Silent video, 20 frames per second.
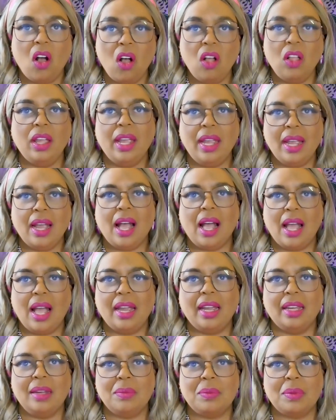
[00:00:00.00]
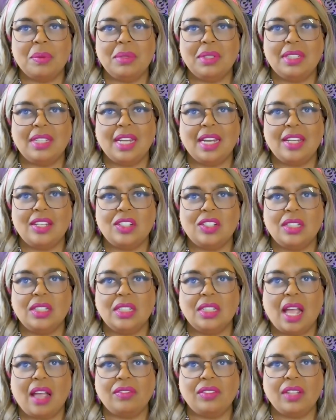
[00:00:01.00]
All A I
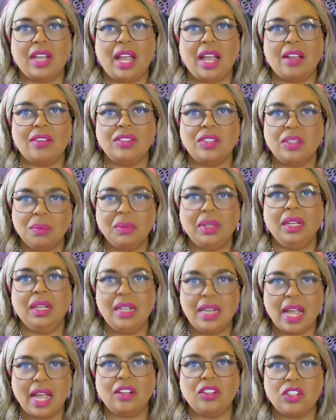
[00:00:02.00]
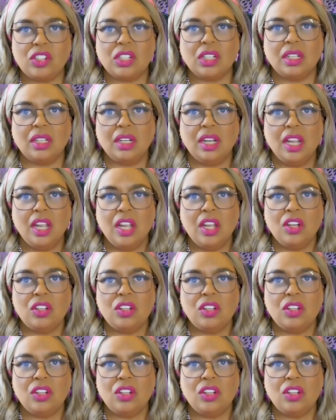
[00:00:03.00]
implementations have to have some connection